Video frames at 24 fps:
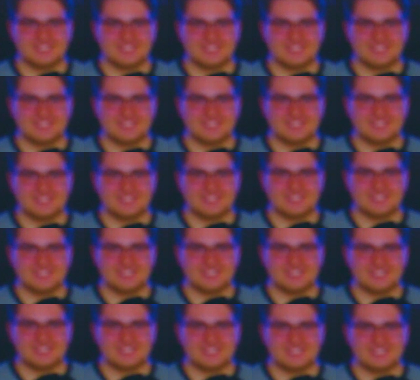
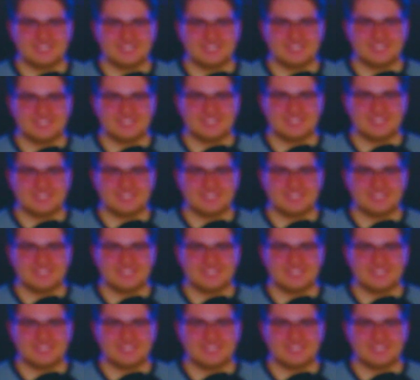
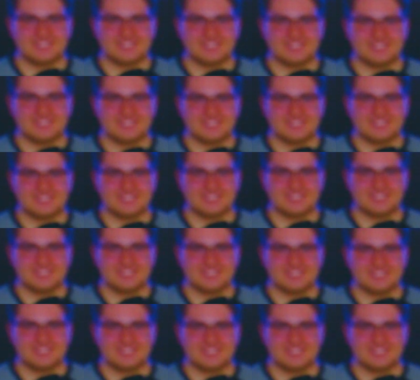(silent)